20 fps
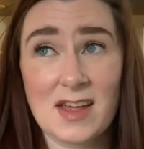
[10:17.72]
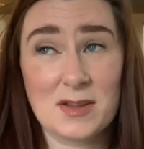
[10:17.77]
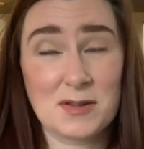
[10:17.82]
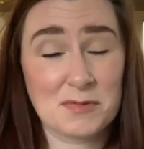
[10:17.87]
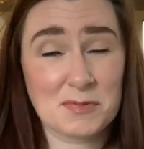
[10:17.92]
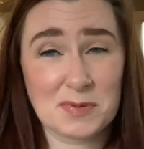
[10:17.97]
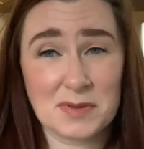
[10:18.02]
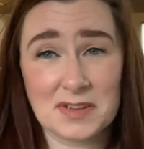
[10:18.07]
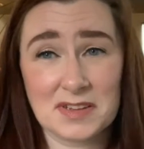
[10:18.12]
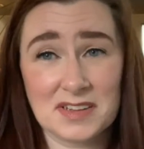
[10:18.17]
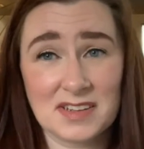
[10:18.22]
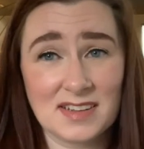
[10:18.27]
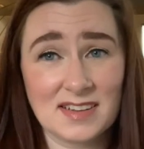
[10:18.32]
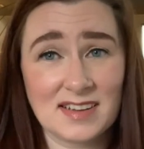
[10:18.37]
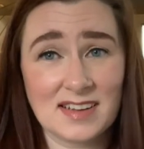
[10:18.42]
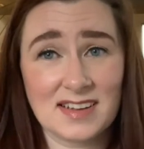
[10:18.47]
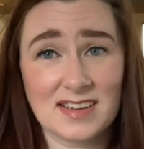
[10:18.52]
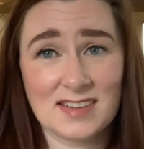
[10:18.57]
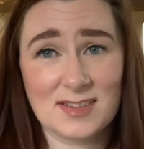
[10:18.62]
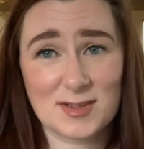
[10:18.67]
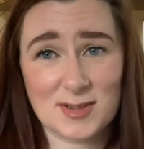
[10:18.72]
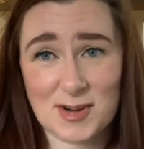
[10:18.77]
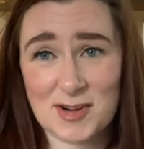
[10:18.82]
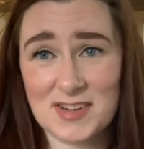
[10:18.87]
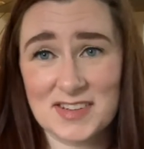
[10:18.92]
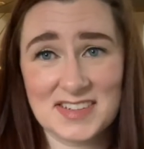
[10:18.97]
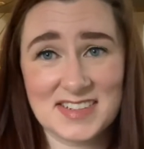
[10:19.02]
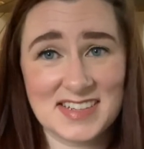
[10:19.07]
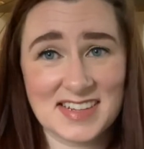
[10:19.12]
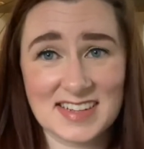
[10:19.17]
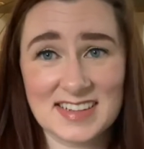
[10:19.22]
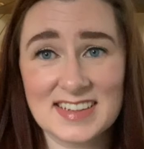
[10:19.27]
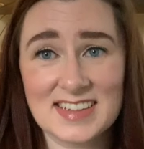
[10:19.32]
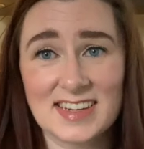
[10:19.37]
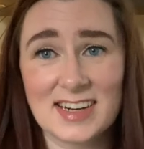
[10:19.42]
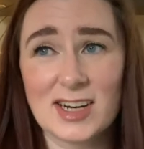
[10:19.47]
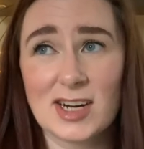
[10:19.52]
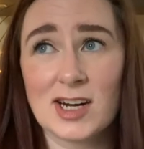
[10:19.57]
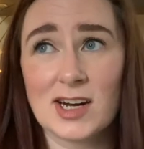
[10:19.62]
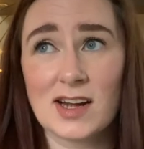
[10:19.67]
really started to
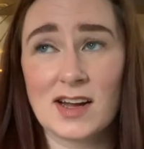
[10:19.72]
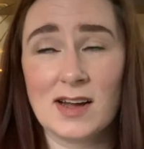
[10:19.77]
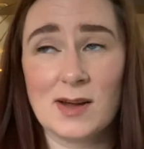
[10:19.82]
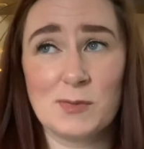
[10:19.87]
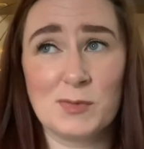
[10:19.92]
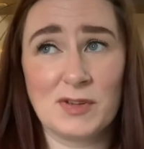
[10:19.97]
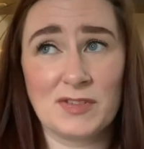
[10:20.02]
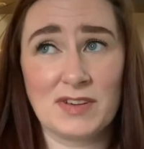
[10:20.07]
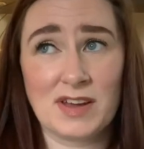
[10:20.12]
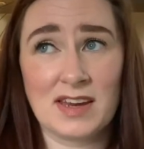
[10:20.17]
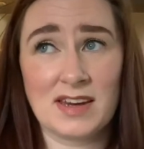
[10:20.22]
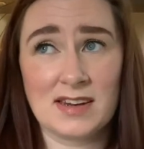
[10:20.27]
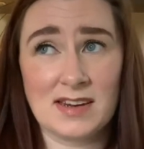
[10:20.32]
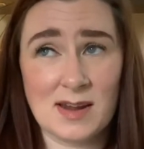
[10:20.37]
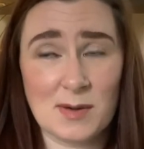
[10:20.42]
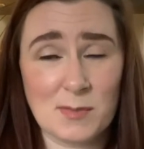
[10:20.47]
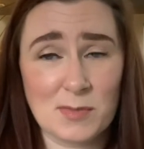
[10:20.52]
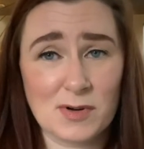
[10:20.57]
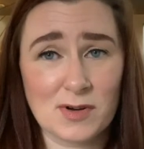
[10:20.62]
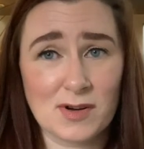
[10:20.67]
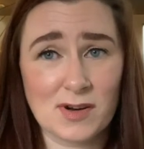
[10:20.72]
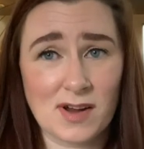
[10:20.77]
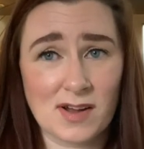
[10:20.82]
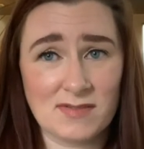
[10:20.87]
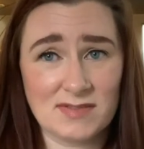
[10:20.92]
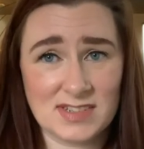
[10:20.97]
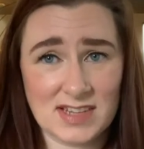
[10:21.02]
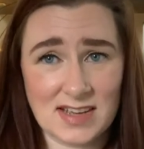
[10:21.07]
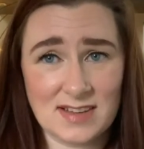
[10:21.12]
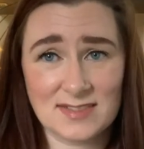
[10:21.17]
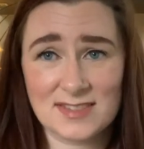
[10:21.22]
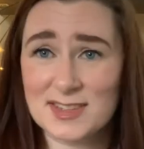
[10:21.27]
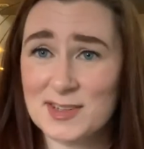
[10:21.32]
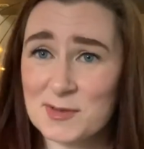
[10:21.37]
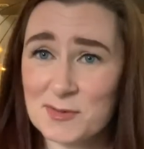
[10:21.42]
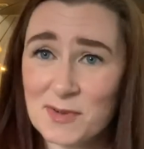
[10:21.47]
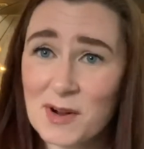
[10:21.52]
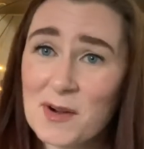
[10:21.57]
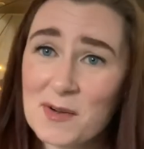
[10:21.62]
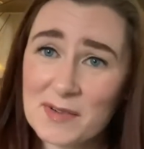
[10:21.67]
clear. We've had a number of days in a
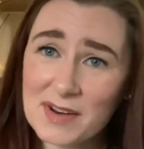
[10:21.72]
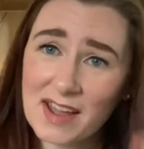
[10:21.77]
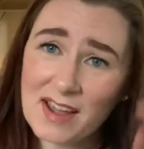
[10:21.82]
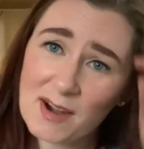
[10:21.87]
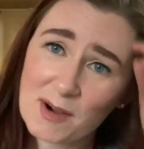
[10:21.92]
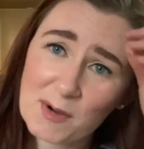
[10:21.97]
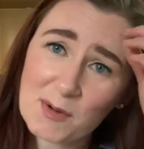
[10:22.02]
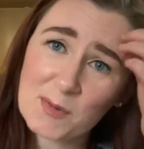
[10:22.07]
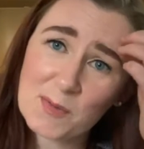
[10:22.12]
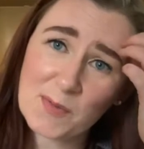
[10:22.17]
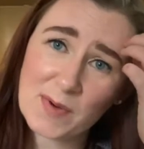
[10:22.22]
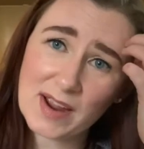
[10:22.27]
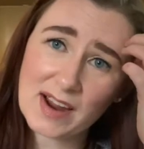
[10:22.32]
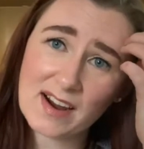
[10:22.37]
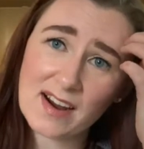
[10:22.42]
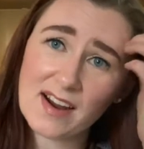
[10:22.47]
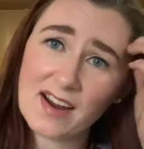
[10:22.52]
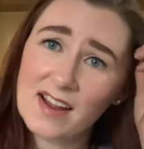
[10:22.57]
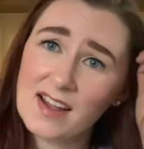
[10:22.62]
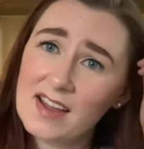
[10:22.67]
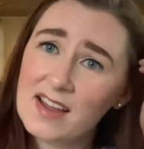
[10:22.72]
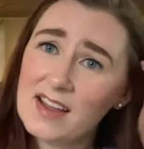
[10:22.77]
row now where